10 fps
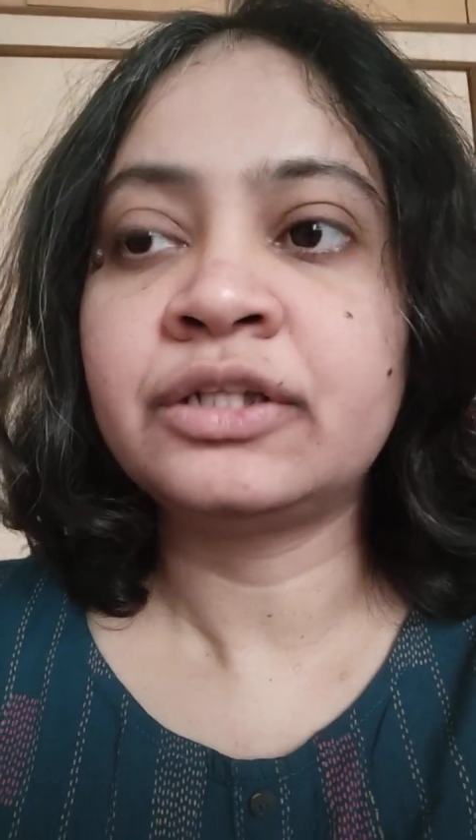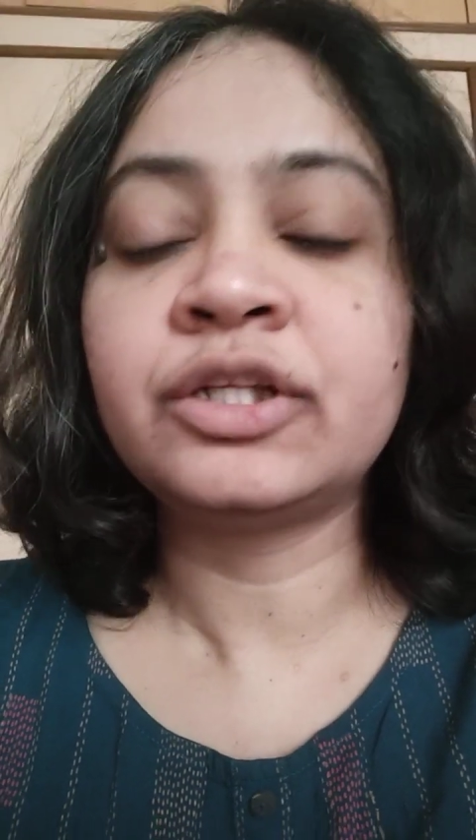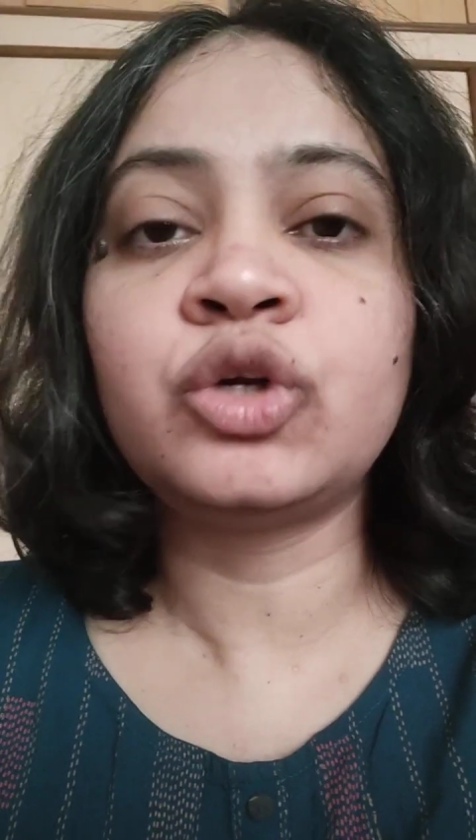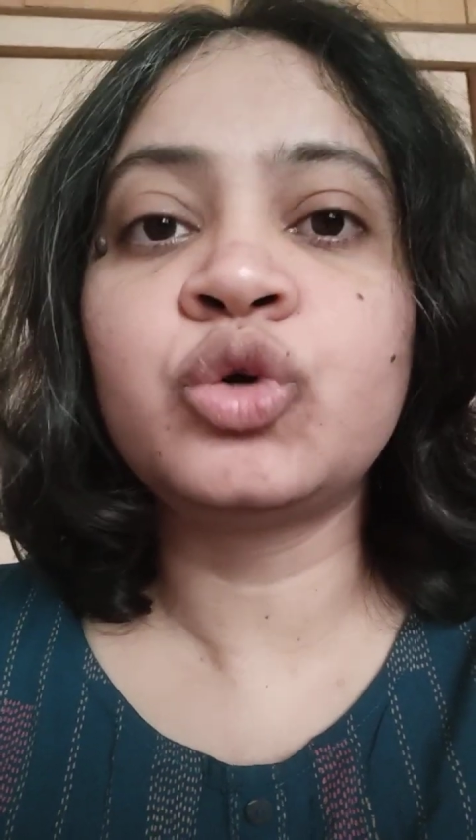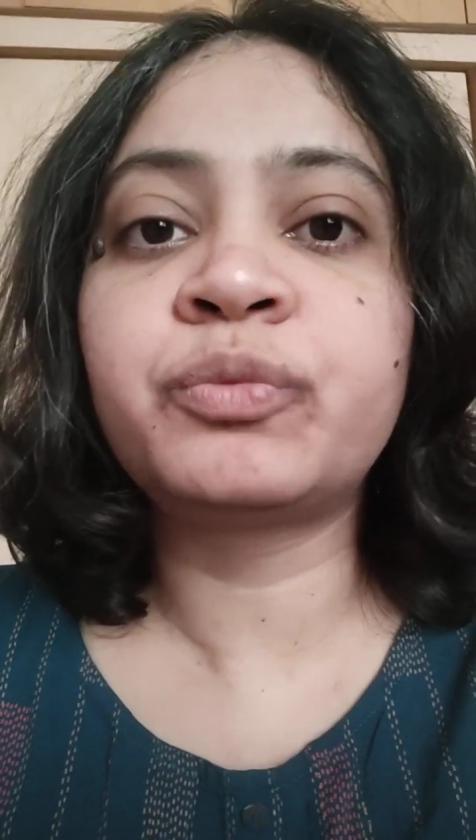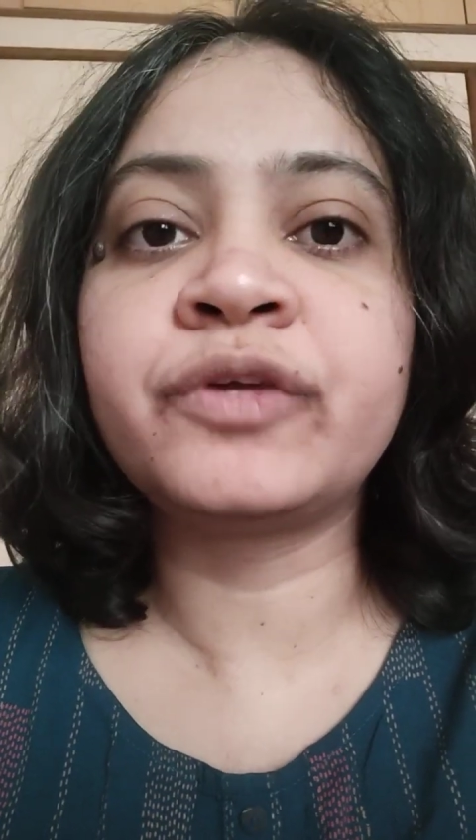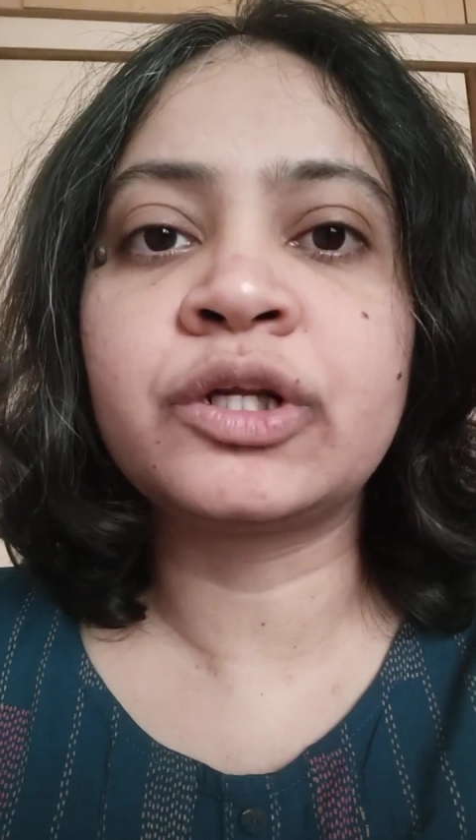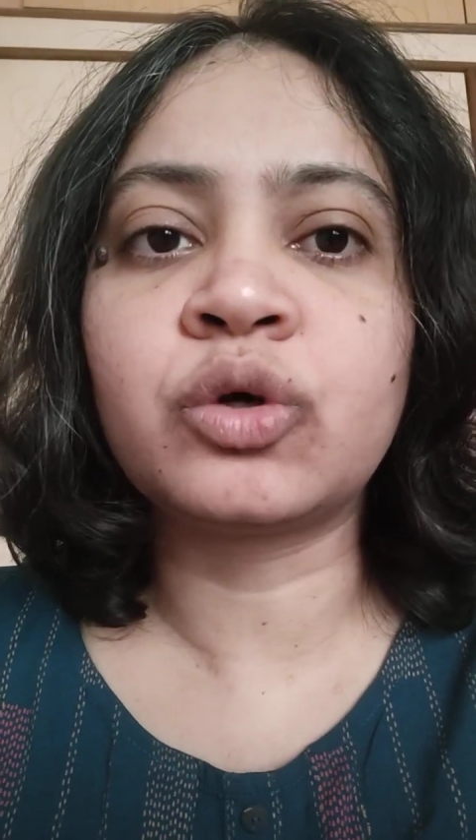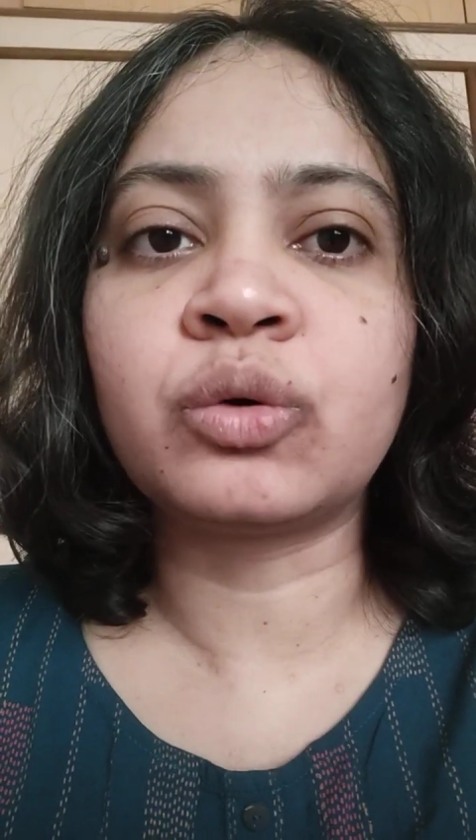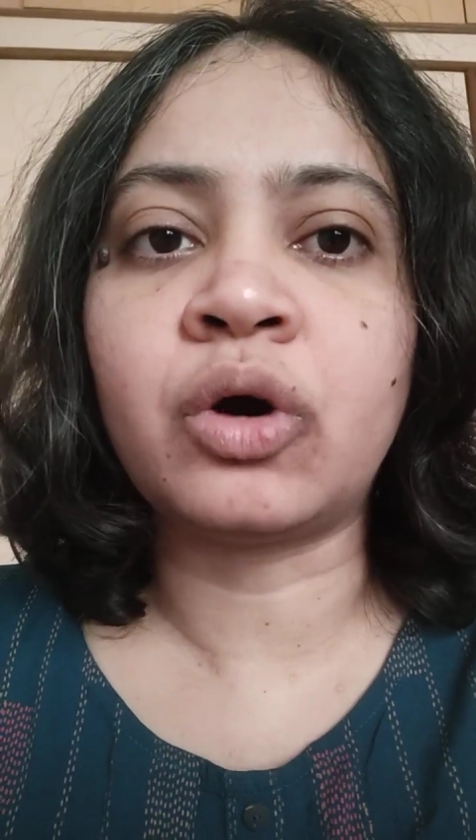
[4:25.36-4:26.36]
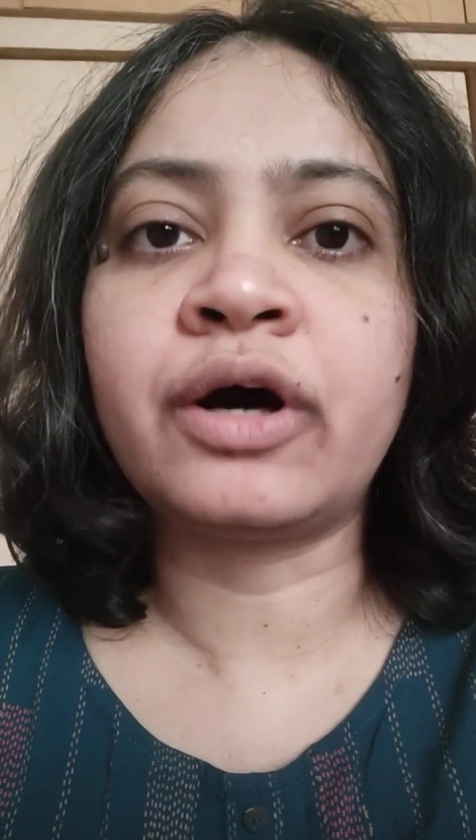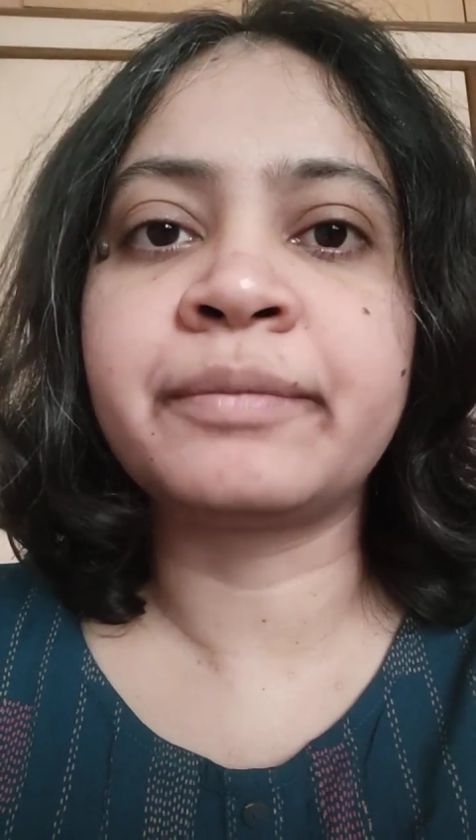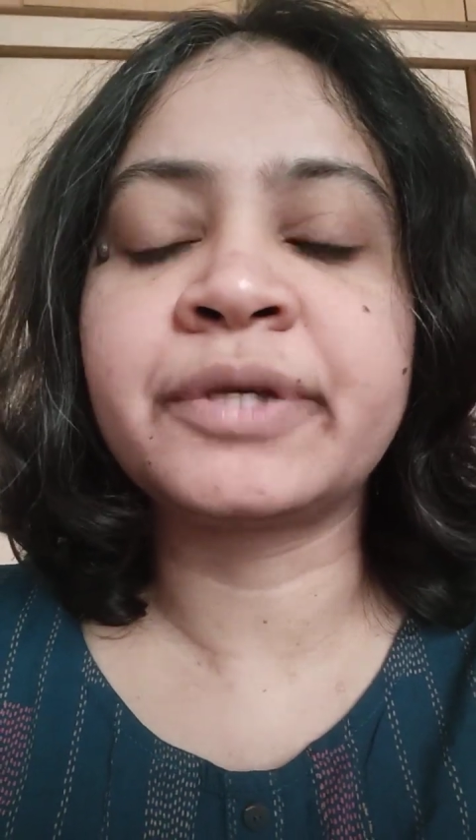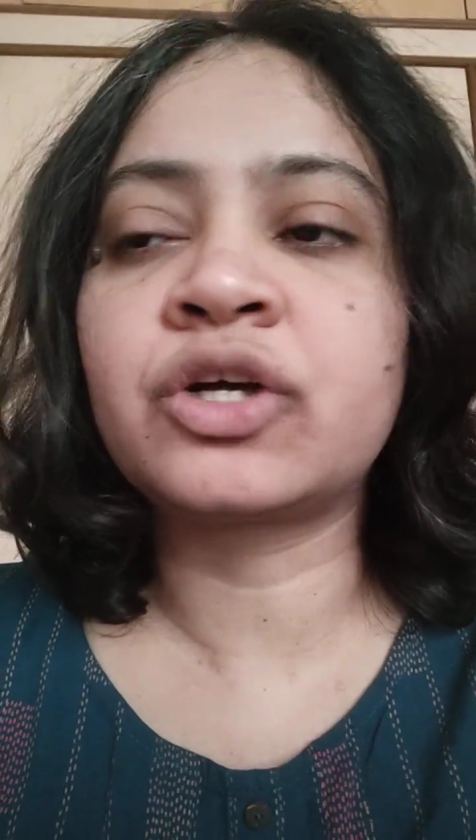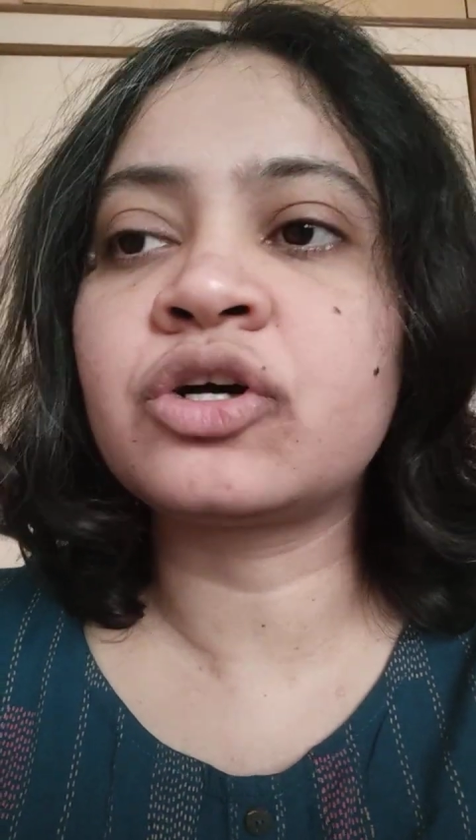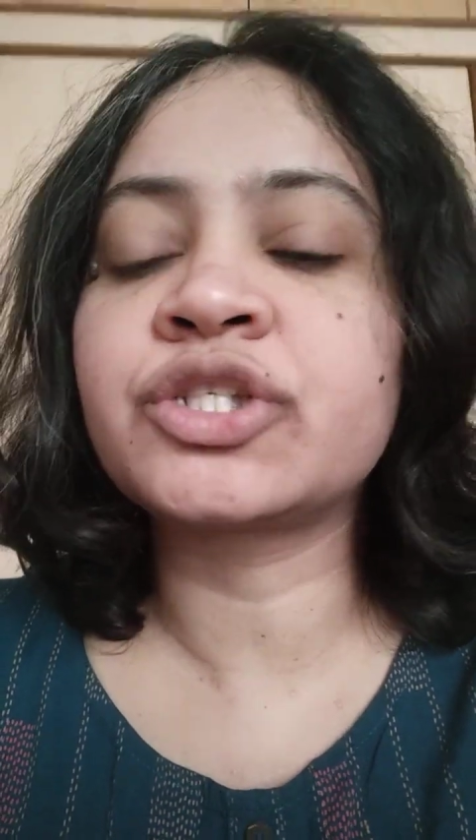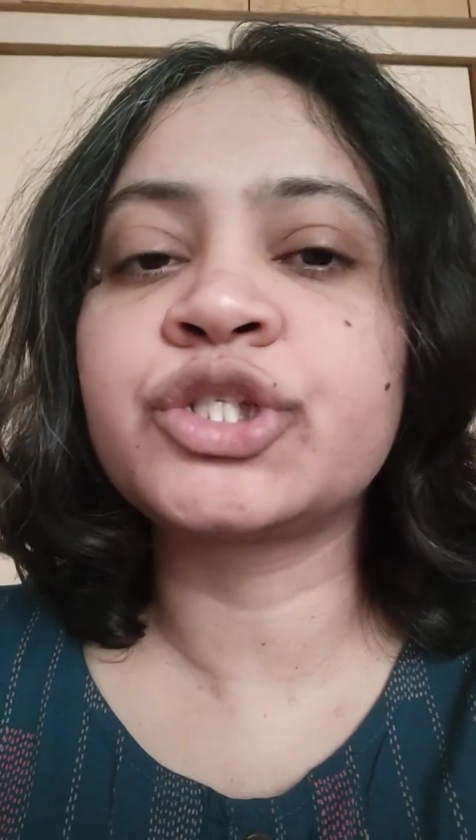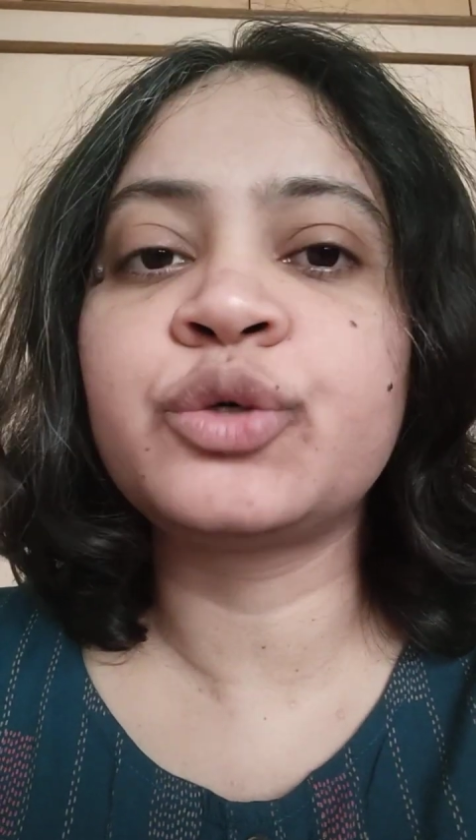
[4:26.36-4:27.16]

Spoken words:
The loop will go on, because